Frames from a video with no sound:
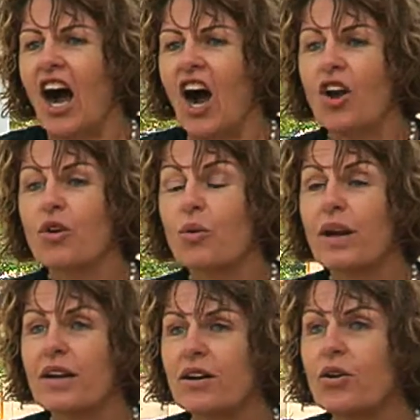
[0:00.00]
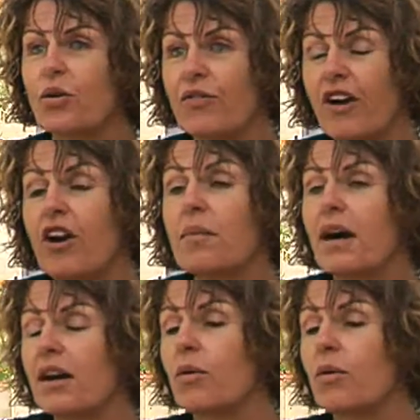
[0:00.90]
Oh look, we look very much.